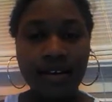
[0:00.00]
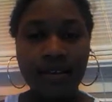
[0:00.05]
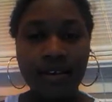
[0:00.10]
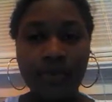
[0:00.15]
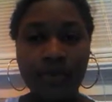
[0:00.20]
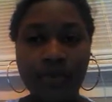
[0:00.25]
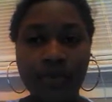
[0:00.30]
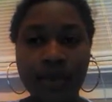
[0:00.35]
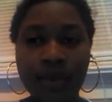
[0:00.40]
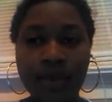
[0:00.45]

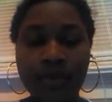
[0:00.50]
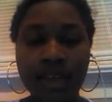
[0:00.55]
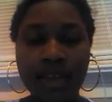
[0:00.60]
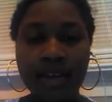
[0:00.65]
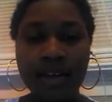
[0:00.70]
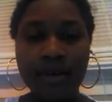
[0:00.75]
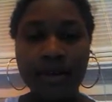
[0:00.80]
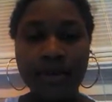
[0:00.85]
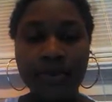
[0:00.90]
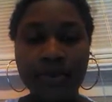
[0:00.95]

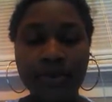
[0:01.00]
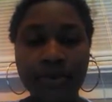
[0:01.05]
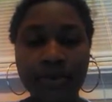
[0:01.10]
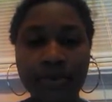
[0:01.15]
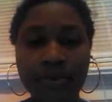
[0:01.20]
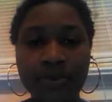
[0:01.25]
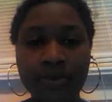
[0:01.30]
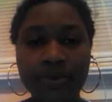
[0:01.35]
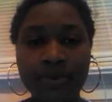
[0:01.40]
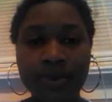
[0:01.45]
woman
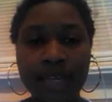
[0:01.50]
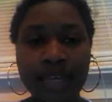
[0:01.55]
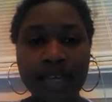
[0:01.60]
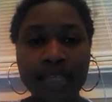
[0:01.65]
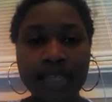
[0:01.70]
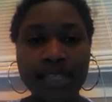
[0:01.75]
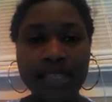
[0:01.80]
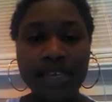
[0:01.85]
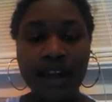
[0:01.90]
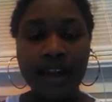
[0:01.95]
who
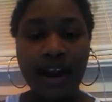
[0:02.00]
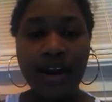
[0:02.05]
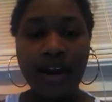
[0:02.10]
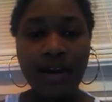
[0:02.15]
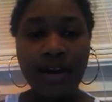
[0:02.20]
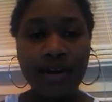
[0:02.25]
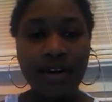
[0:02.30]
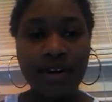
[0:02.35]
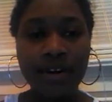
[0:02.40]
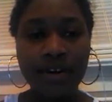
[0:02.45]
isn't
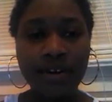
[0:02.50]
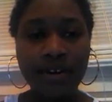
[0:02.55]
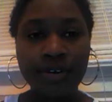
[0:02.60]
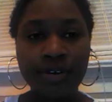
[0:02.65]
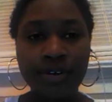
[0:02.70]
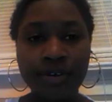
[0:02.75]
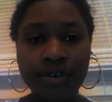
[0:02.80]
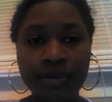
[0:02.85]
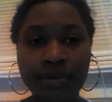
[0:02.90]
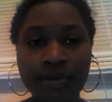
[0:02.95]
heard,
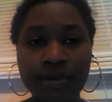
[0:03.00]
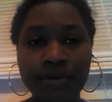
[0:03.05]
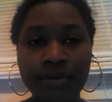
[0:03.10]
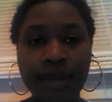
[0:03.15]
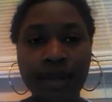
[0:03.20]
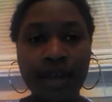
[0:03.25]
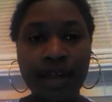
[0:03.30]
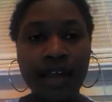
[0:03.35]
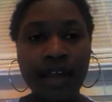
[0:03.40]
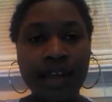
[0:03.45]
who
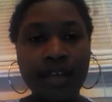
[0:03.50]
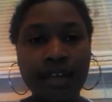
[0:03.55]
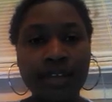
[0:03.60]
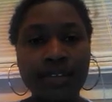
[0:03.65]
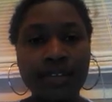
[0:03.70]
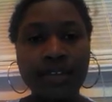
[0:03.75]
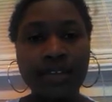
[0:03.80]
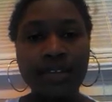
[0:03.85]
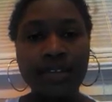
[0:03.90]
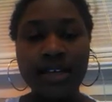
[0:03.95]

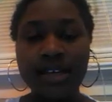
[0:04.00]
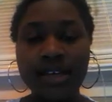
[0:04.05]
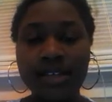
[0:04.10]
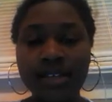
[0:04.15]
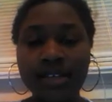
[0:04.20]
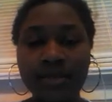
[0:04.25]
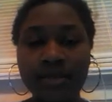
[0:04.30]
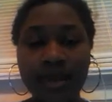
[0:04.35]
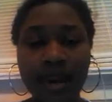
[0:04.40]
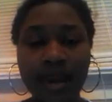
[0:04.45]
does
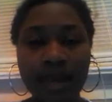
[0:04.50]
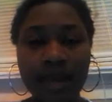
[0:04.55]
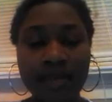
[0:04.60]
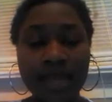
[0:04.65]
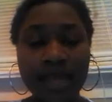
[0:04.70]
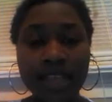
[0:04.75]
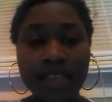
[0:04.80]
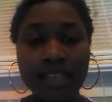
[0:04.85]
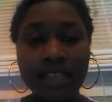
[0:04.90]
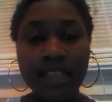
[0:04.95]
what her
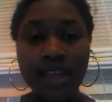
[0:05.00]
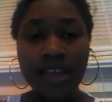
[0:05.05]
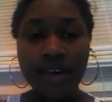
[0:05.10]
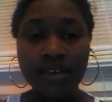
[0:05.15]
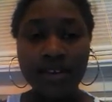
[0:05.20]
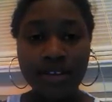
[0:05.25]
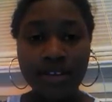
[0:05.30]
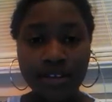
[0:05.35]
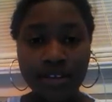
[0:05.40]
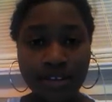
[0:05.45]
man
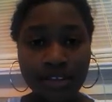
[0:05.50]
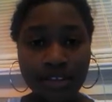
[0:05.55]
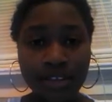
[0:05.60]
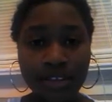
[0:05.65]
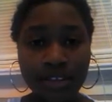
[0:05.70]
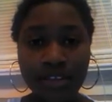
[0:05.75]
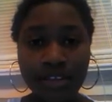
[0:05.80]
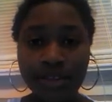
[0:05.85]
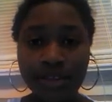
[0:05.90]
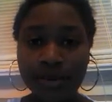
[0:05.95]
tells her to
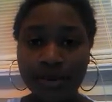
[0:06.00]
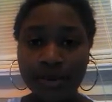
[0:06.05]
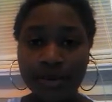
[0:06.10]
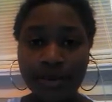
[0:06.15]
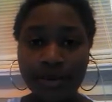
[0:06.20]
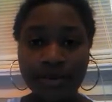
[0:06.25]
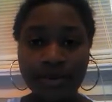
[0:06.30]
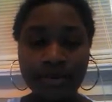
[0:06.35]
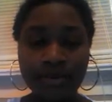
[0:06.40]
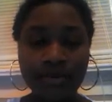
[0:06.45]

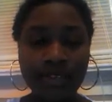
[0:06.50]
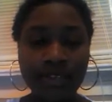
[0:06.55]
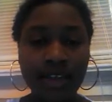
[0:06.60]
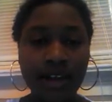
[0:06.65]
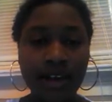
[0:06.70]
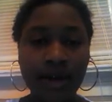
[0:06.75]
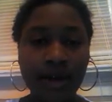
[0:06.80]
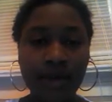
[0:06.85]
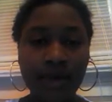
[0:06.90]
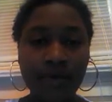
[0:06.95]
do.
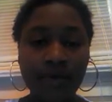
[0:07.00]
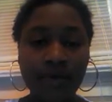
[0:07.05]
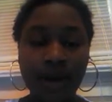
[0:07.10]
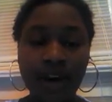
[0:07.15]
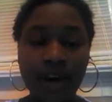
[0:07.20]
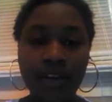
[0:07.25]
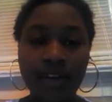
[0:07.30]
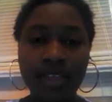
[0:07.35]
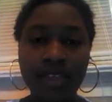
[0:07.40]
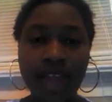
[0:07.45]

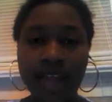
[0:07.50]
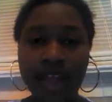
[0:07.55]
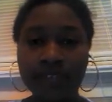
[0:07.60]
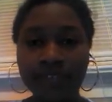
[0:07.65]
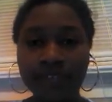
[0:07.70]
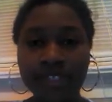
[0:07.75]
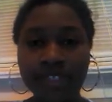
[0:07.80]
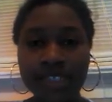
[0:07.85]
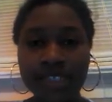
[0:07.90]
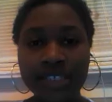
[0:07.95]
Her life
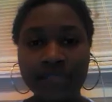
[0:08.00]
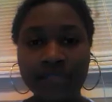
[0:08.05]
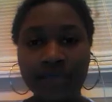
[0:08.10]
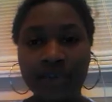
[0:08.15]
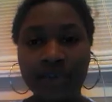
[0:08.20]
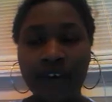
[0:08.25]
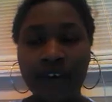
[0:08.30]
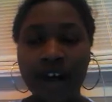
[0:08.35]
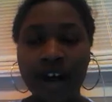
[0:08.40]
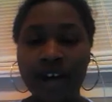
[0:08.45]
just
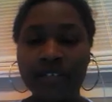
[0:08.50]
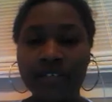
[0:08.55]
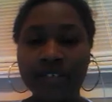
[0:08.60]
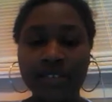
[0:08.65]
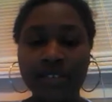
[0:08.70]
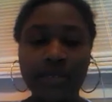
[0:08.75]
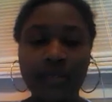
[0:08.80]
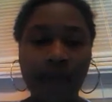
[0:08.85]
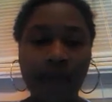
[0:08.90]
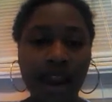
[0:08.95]

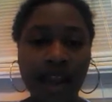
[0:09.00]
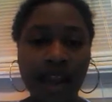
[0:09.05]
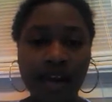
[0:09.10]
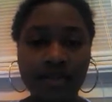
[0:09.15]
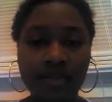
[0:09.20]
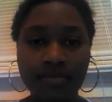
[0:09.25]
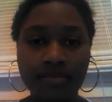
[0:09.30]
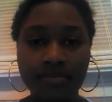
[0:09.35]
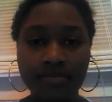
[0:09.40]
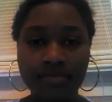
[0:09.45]
revolves
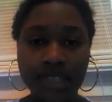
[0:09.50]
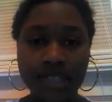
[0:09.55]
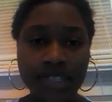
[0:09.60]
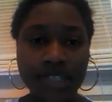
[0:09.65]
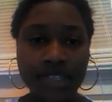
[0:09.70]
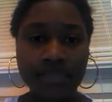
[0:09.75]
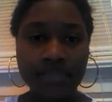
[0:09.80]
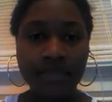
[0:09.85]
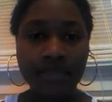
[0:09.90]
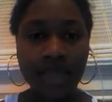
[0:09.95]
around this
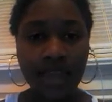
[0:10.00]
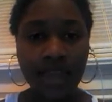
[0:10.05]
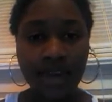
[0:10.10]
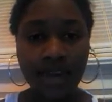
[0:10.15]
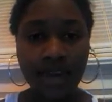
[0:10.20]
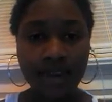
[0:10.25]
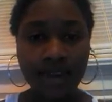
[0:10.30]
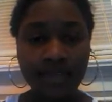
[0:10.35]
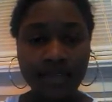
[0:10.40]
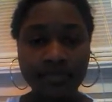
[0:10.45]

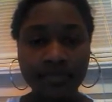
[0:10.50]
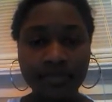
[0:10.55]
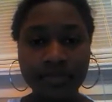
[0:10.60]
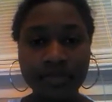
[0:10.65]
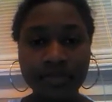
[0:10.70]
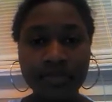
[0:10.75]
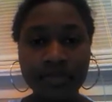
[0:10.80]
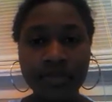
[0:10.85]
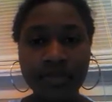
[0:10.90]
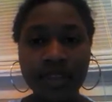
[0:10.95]
man.
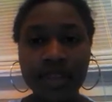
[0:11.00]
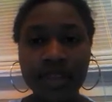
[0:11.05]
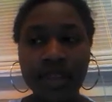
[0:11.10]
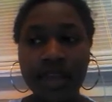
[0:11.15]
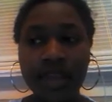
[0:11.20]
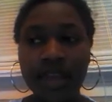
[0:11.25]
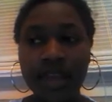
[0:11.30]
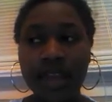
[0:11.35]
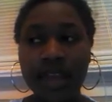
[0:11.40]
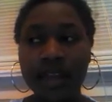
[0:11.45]

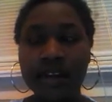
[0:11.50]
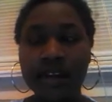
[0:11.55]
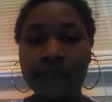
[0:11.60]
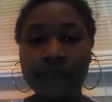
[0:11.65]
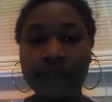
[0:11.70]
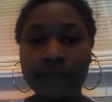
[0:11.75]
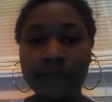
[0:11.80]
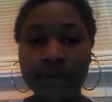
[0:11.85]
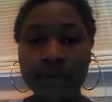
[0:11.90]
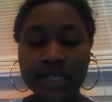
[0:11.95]
And
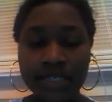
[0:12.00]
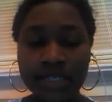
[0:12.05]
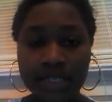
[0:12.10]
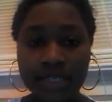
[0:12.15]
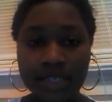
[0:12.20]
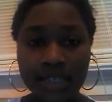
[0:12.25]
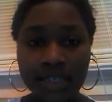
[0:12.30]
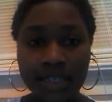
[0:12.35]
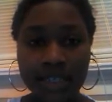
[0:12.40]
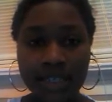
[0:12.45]

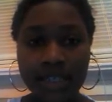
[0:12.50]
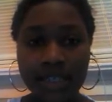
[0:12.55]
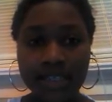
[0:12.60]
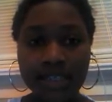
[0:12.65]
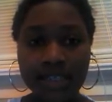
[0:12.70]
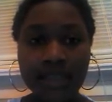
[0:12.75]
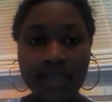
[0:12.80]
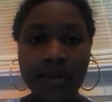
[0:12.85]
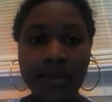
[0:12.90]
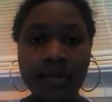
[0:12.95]
unfortunately,
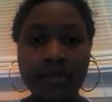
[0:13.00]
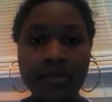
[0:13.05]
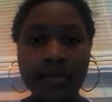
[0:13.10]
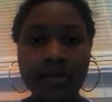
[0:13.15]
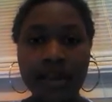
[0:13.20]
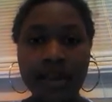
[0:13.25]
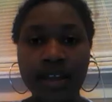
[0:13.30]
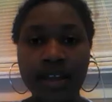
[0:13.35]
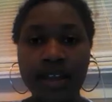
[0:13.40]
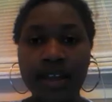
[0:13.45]
some
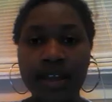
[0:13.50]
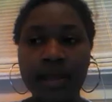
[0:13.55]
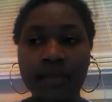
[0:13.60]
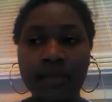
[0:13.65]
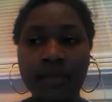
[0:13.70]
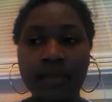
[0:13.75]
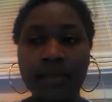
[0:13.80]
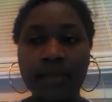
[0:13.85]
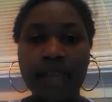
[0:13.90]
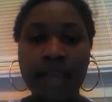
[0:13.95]

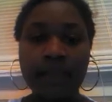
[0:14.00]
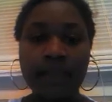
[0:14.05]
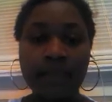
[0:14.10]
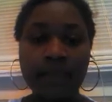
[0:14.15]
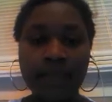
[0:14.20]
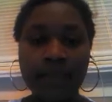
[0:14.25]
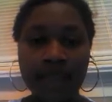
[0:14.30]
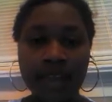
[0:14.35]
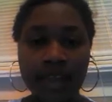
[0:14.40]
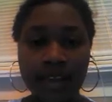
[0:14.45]
black
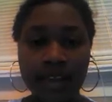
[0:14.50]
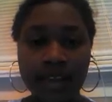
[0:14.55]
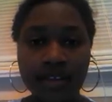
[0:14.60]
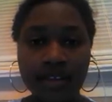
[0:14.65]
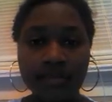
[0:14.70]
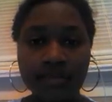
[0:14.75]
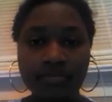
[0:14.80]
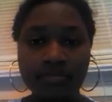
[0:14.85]
men,